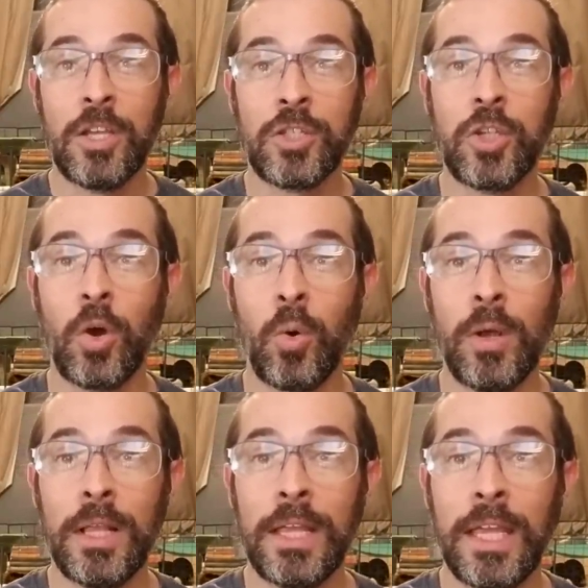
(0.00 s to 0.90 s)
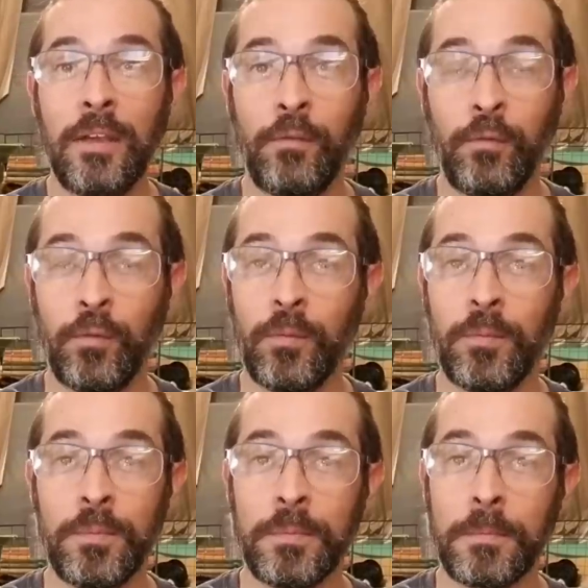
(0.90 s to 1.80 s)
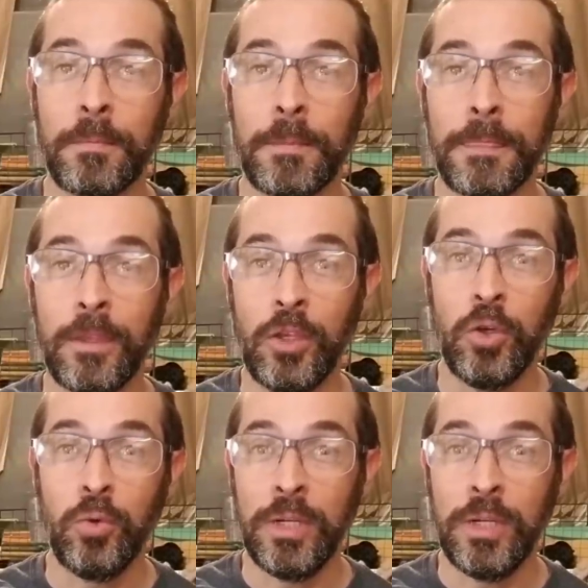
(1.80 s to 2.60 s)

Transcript: So if you